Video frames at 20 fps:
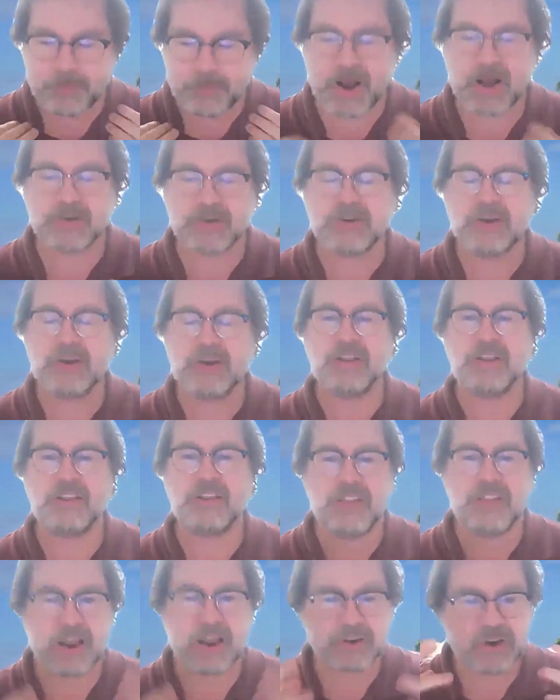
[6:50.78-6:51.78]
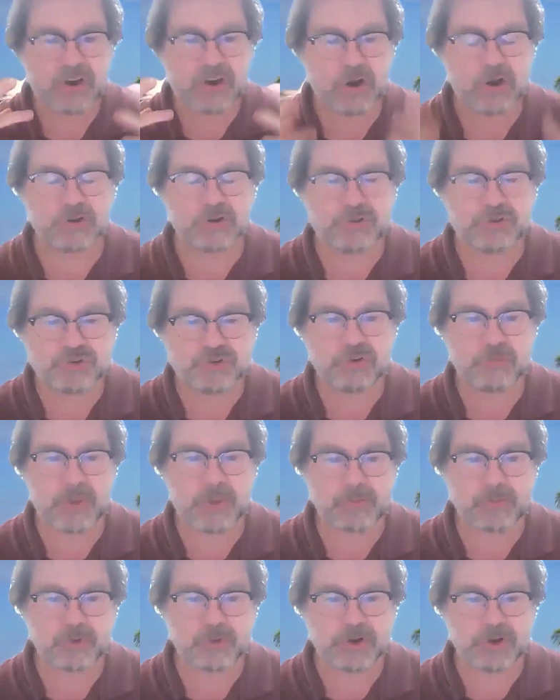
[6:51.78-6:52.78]
But that cultural
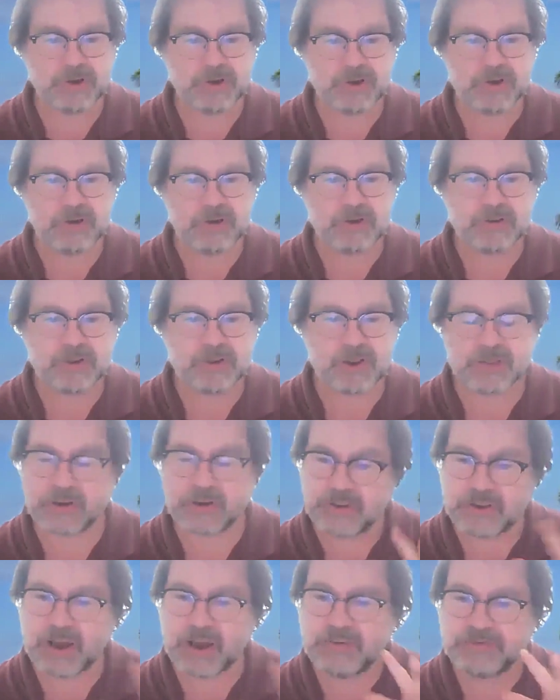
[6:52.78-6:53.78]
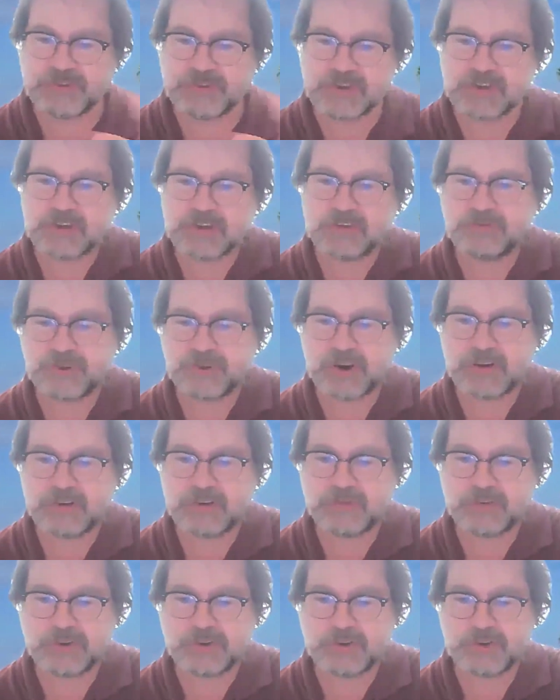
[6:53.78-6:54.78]
memory that the left is the friend
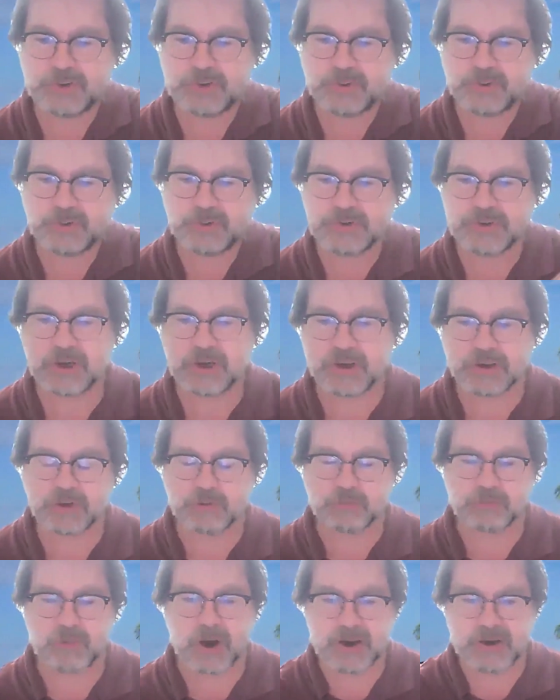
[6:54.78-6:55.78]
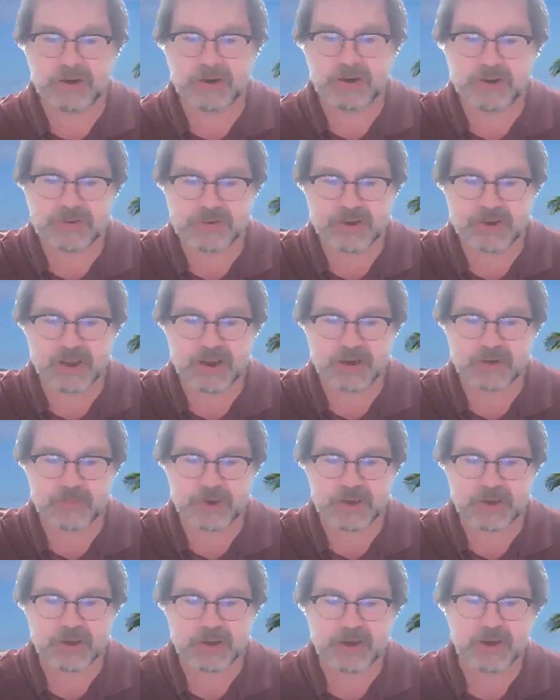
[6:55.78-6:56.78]
of the Jews and the right is the
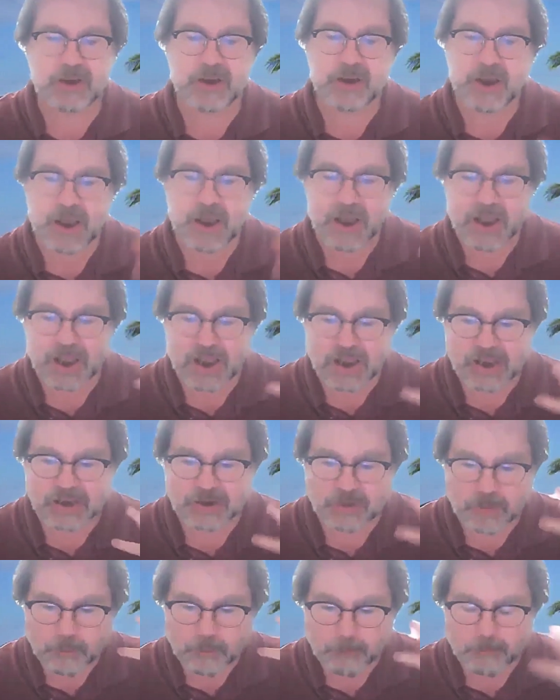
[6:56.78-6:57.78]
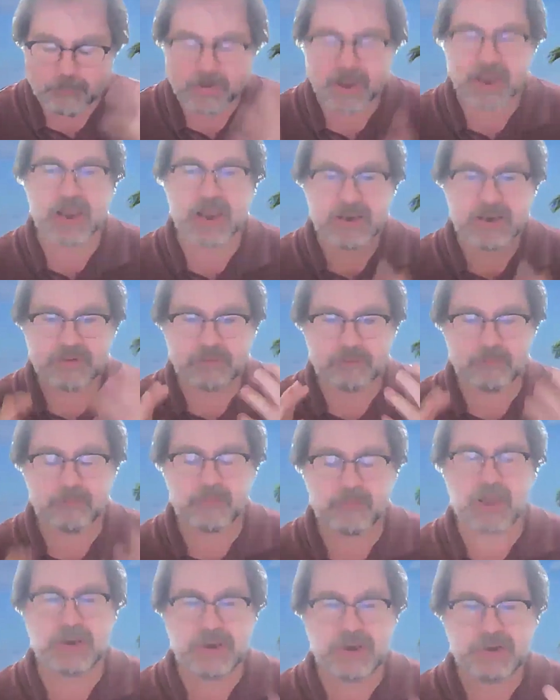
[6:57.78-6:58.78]
enemy, it made
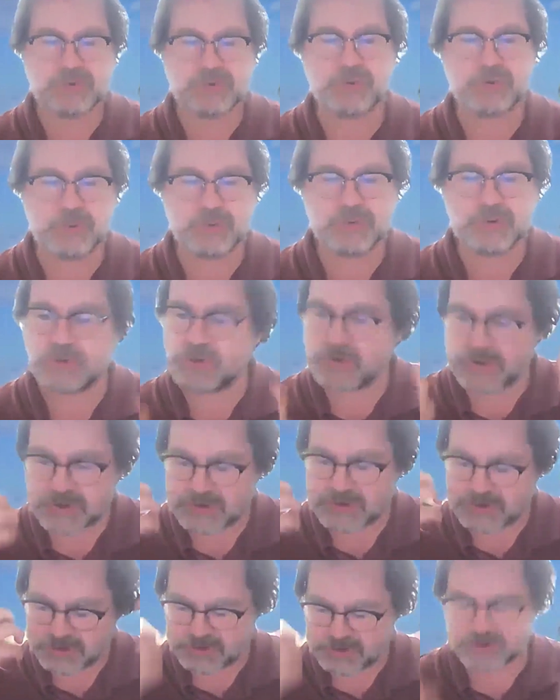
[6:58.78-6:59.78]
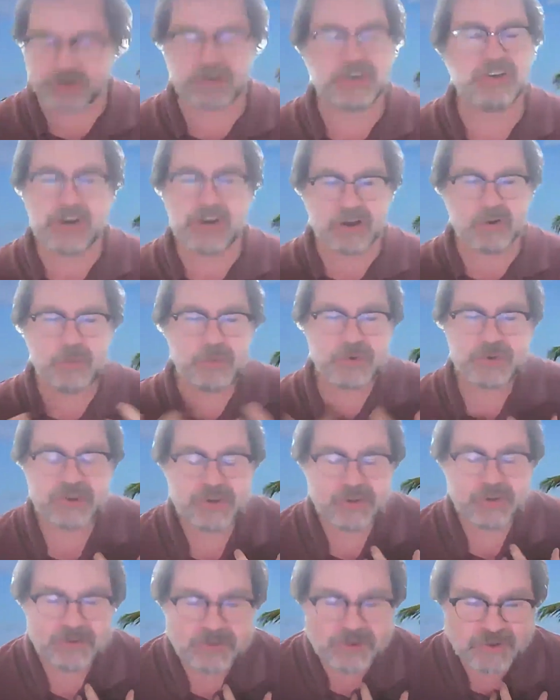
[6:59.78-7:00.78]
many Jews just almost,
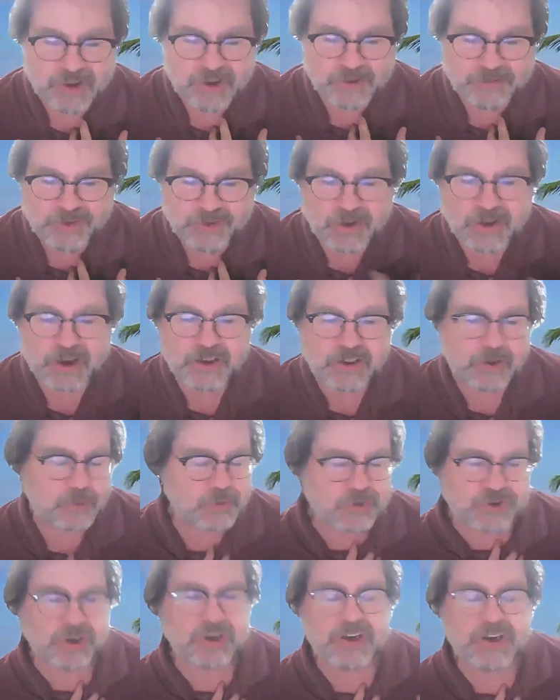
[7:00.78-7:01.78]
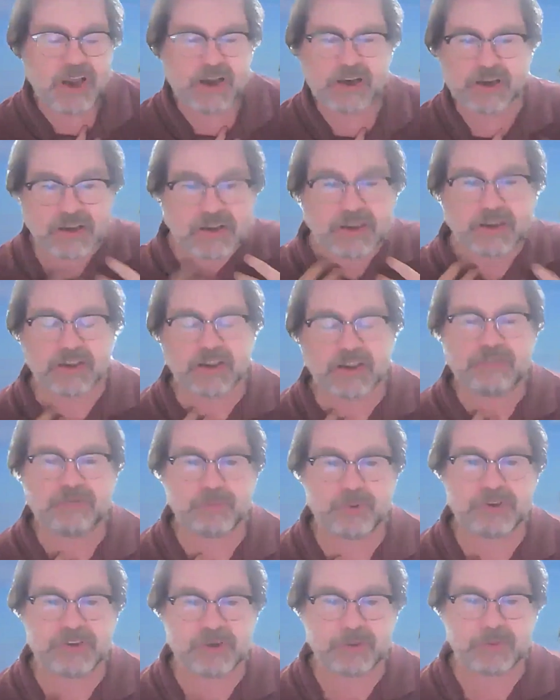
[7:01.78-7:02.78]
they felt like they were genetically
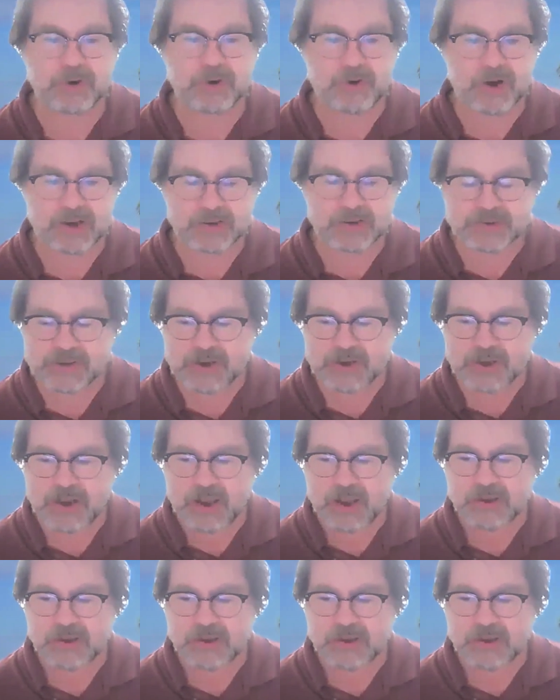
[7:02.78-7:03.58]
left-wing Democrats.